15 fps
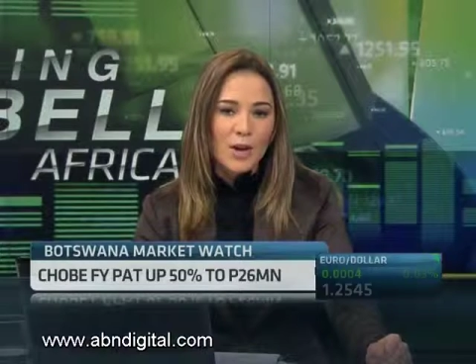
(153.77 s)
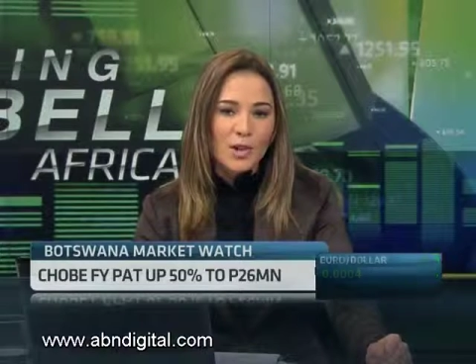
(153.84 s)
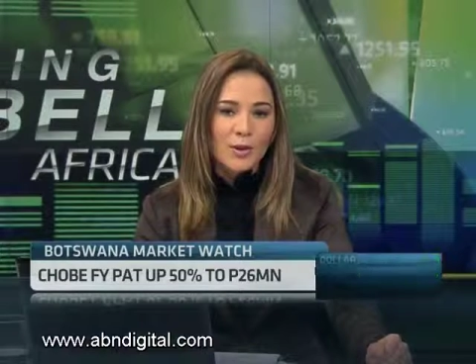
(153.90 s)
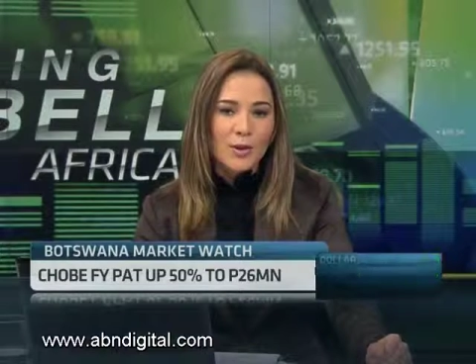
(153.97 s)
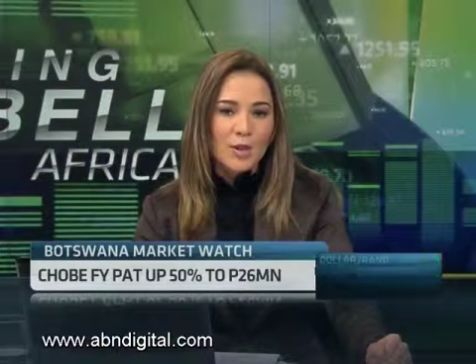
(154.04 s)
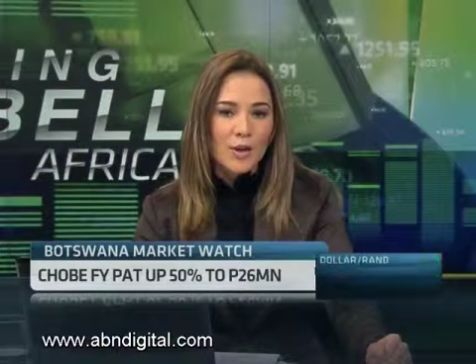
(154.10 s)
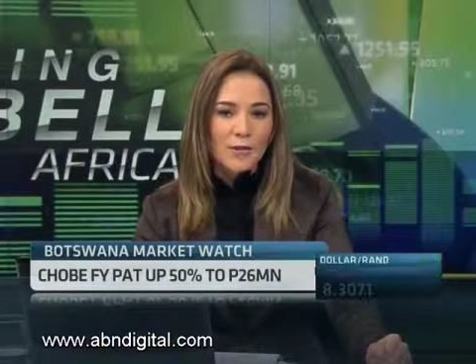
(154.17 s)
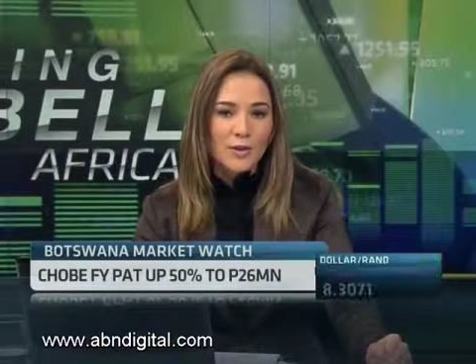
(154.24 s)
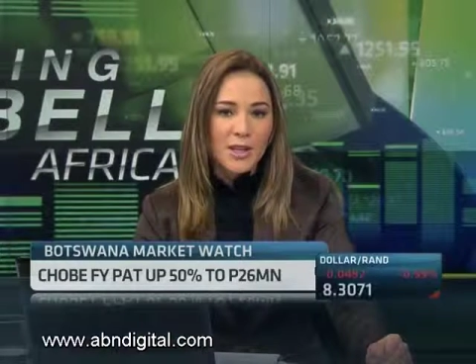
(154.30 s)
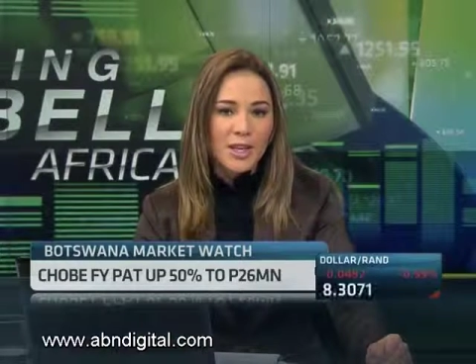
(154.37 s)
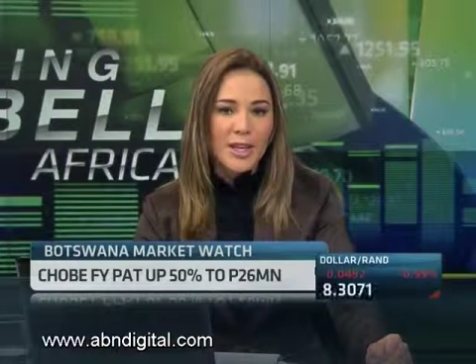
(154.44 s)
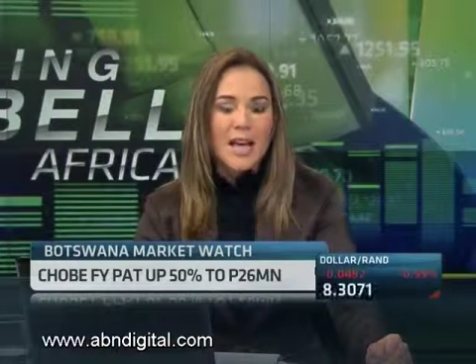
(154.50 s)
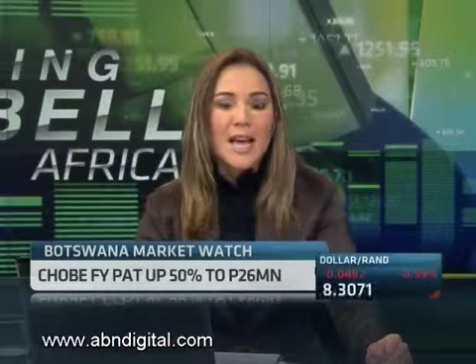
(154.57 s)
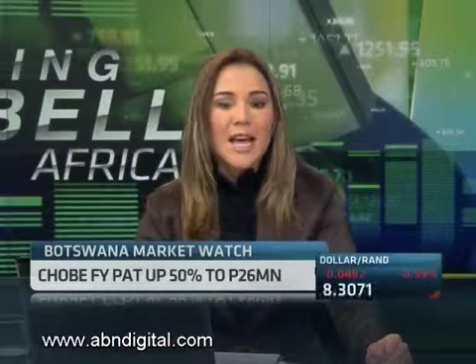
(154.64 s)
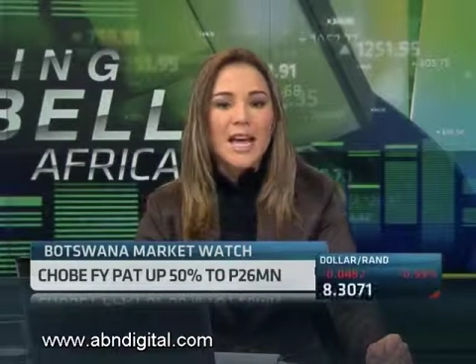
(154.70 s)
got a
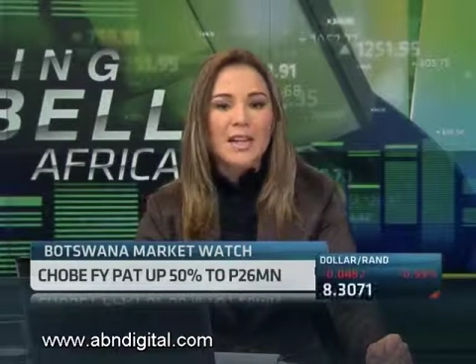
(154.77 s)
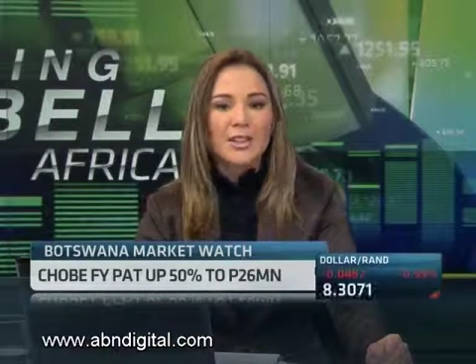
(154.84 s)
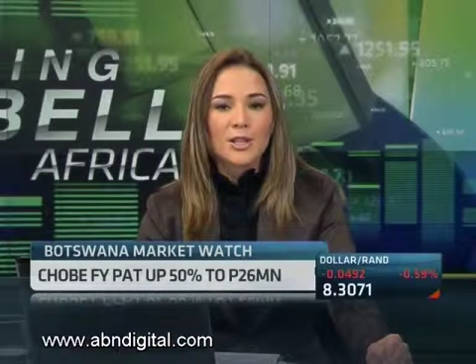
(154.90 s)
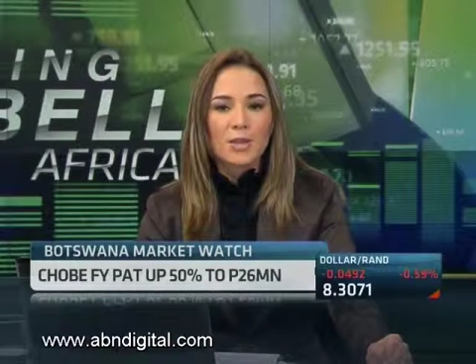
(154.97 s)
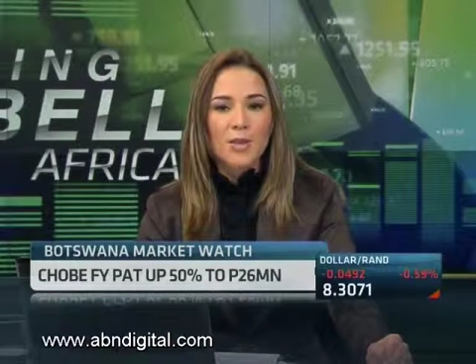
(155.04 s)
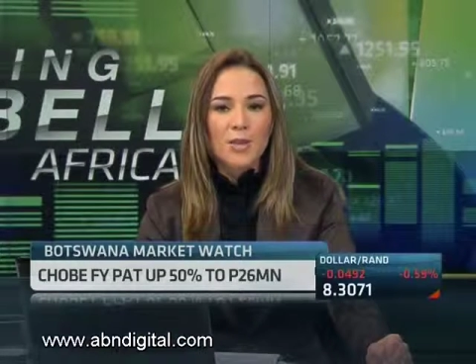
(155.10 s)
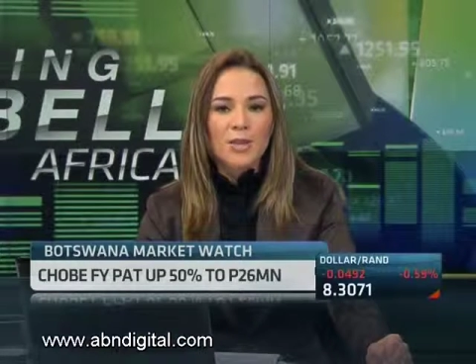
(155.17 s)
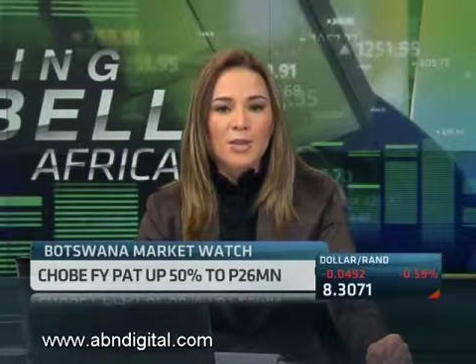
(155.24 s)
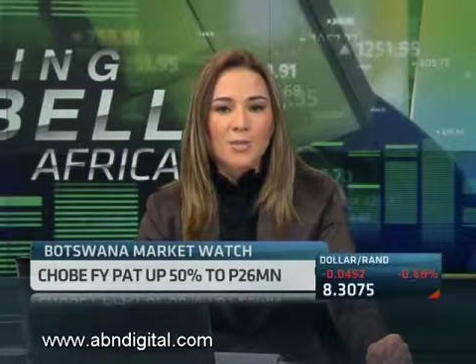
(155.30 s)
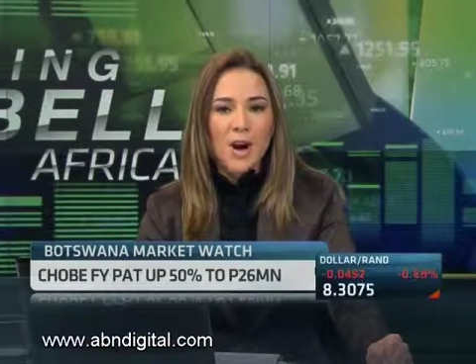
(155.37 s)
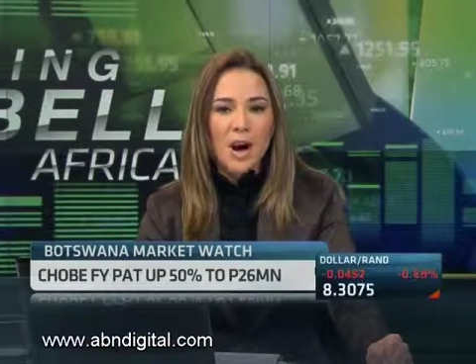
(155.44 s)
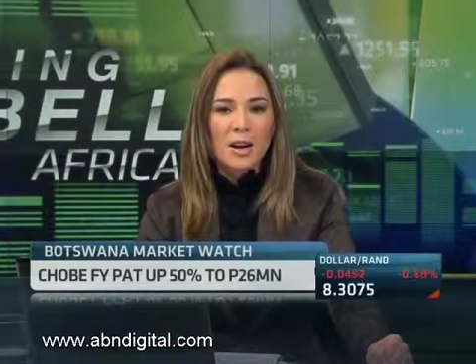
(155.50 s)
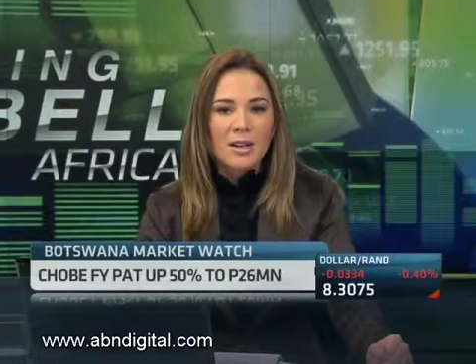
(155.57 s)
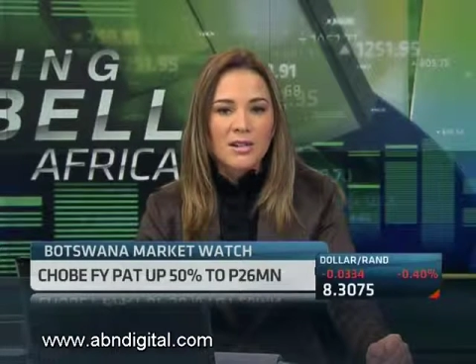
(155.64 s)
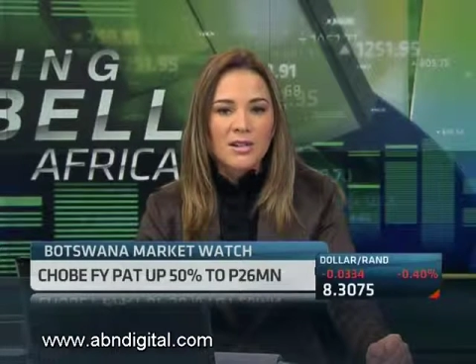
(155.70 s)
softening in the tourism
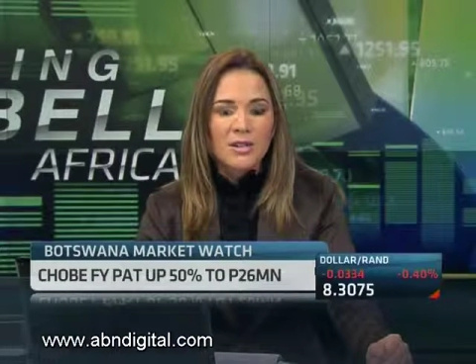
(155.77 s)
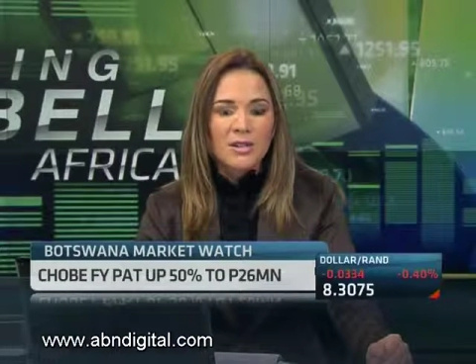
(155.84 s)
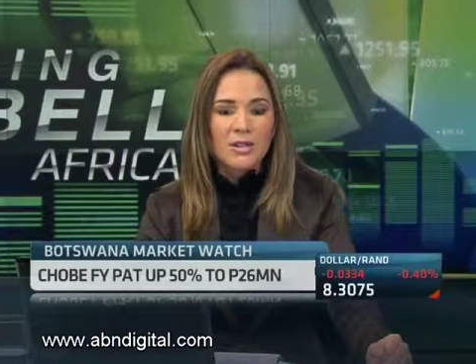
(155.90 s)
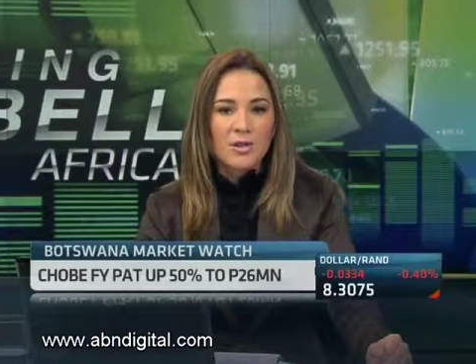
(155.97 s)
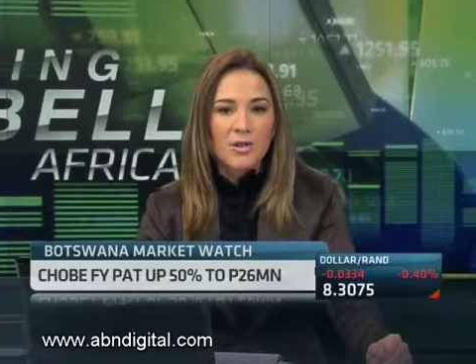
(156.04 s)
market uh,